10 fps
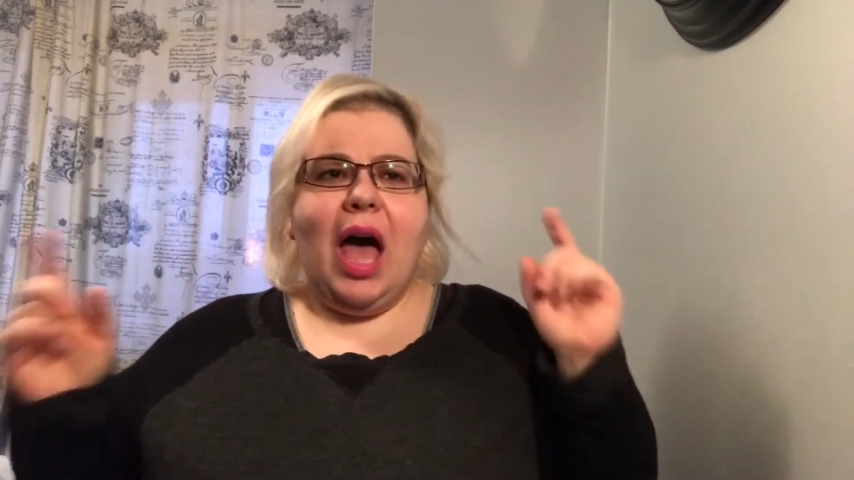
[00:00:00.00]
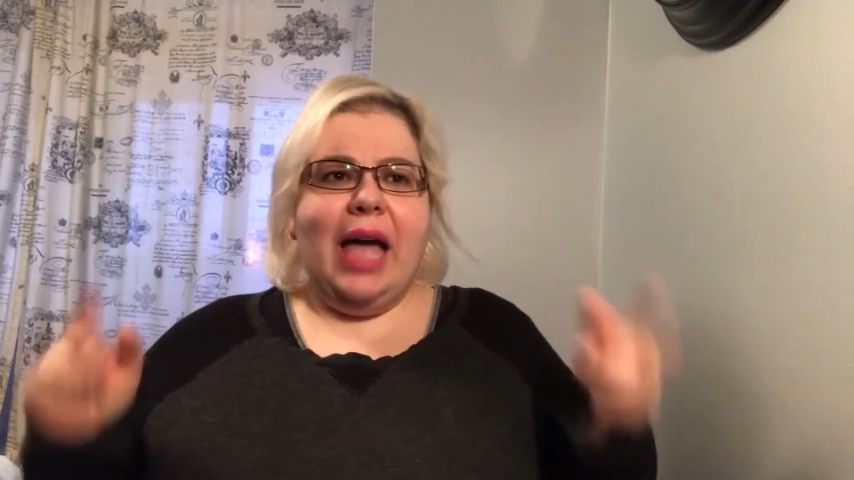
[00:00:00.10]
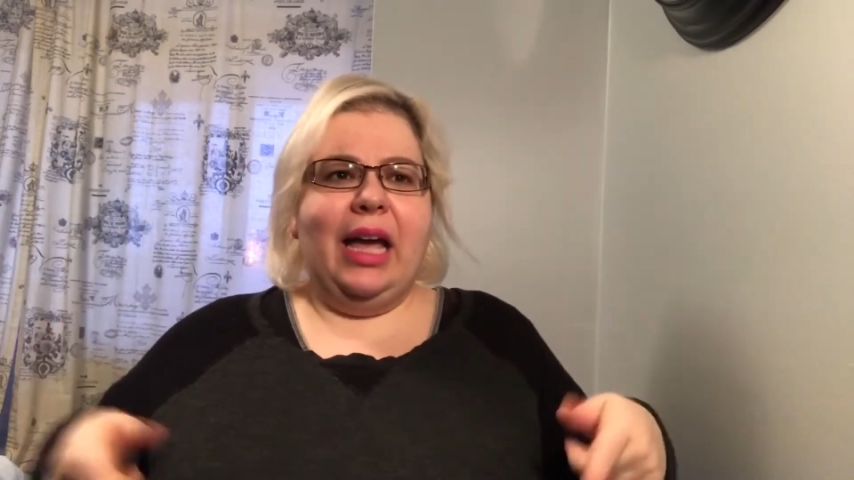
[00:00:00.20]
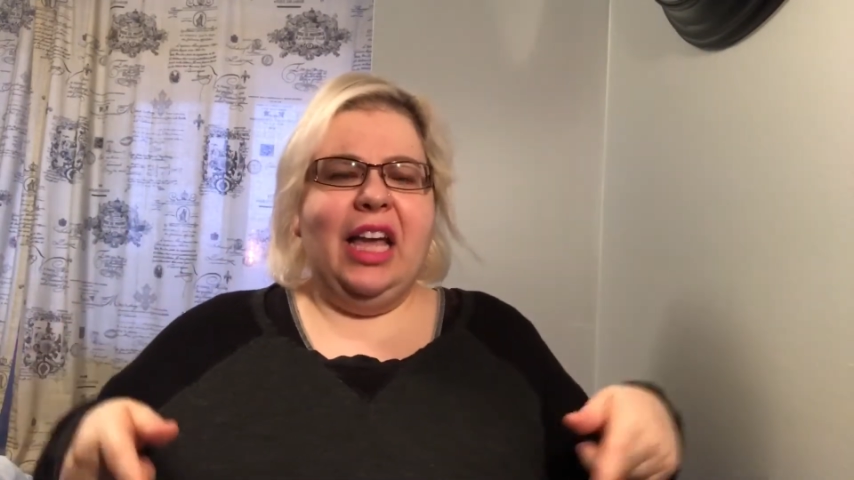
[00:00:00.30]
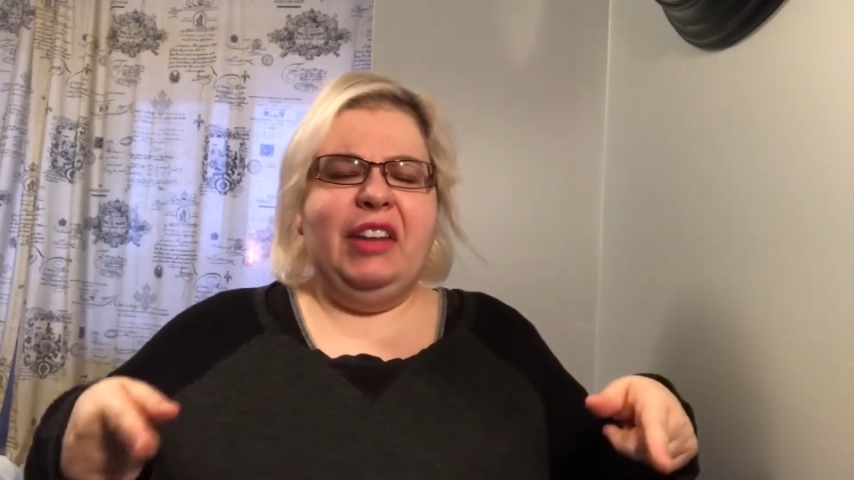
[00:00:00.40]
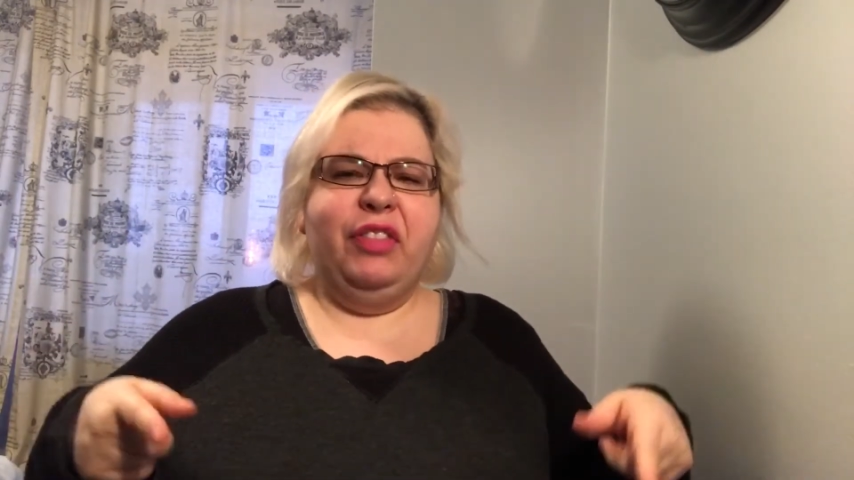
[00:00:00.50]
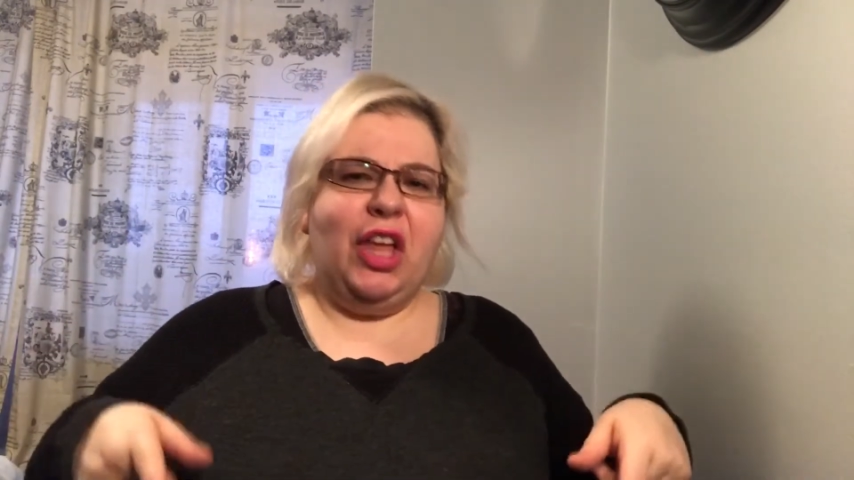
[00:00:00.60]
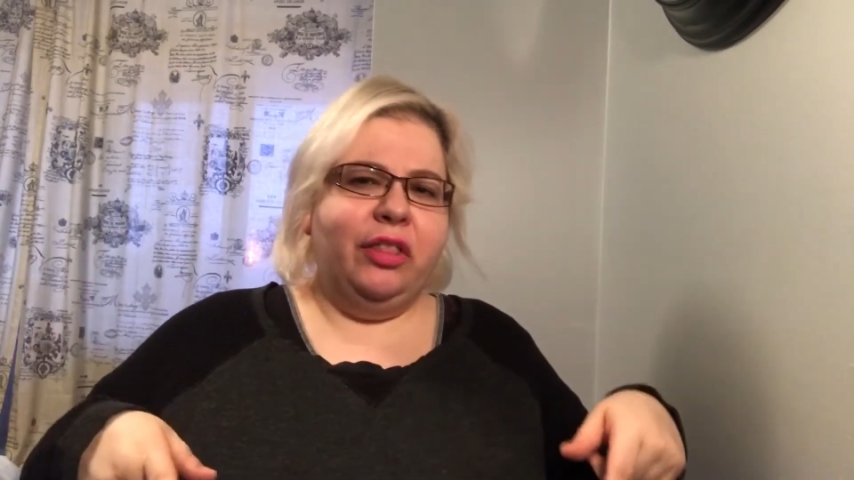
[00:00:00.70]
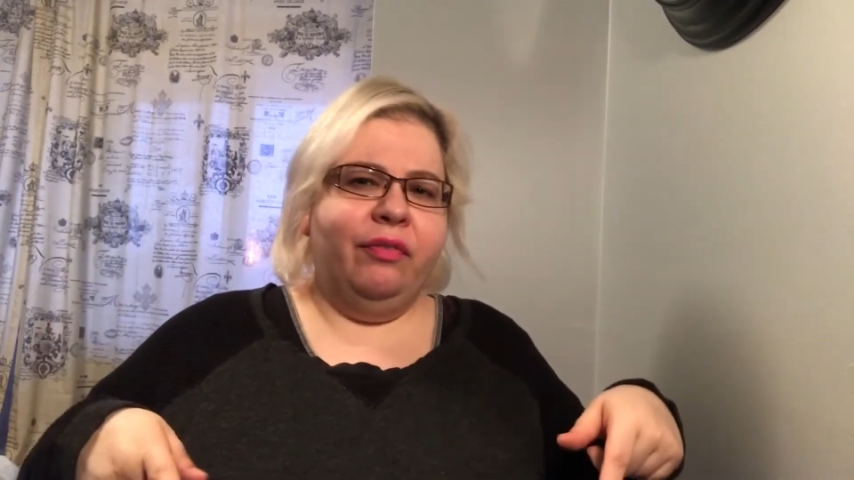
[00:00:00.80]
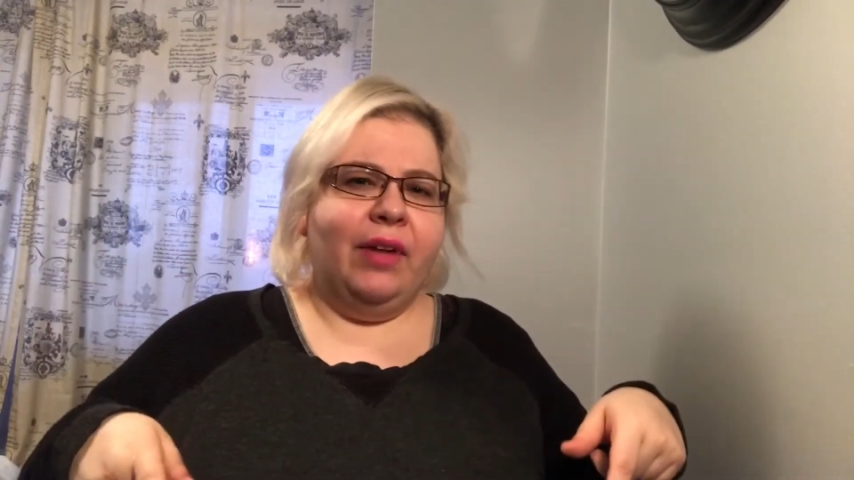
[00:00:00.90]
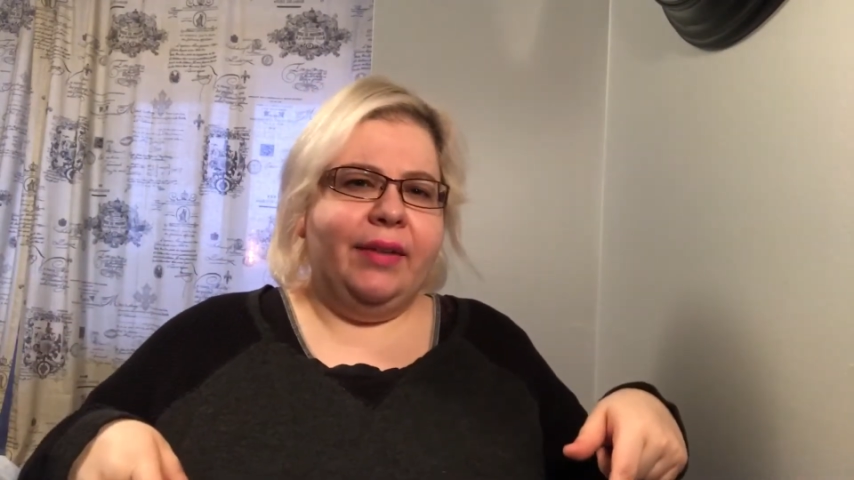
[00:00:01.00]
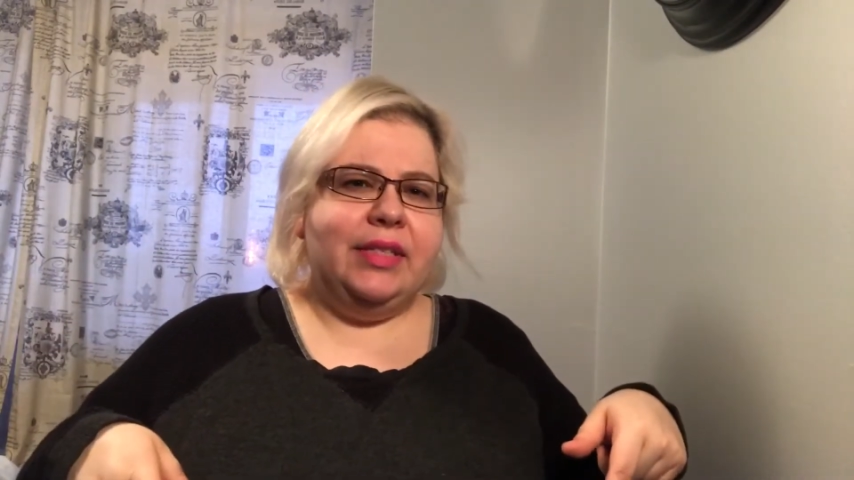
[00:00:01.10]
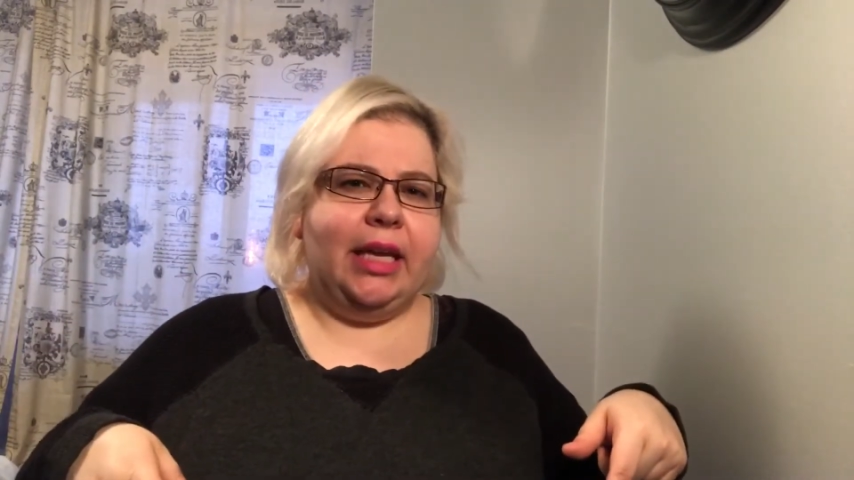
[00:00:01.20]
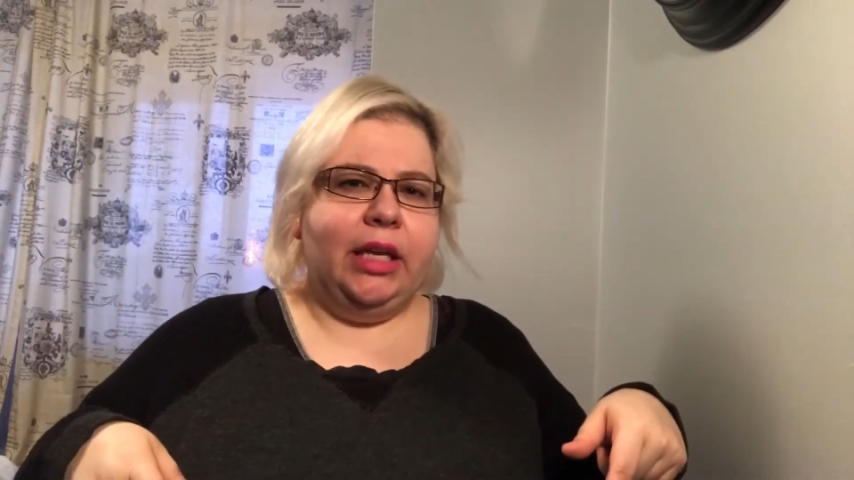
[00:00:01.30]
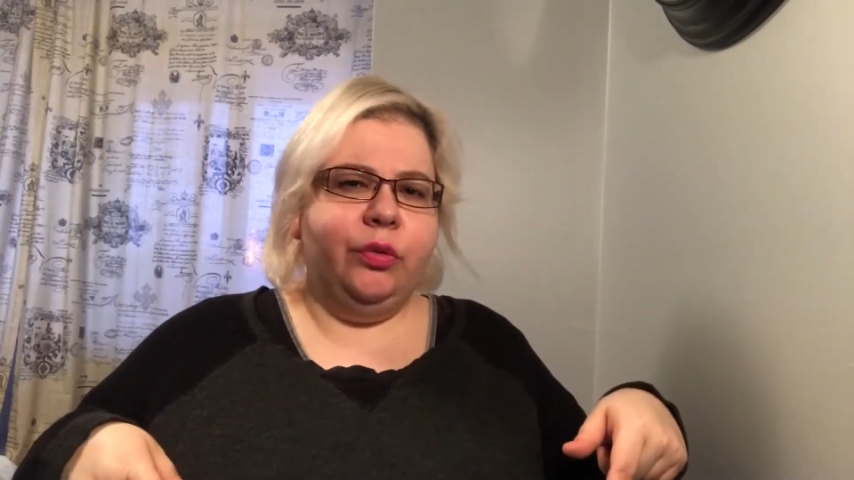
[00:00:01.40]
I kind of thought the five
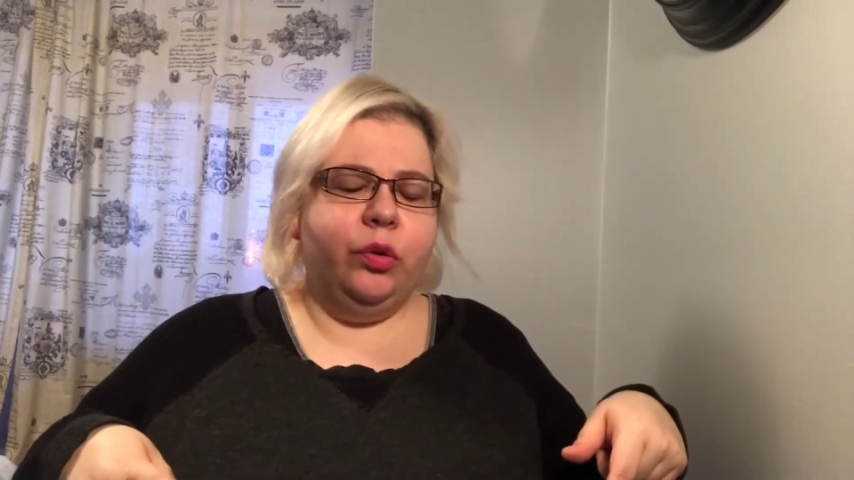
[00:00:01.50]
second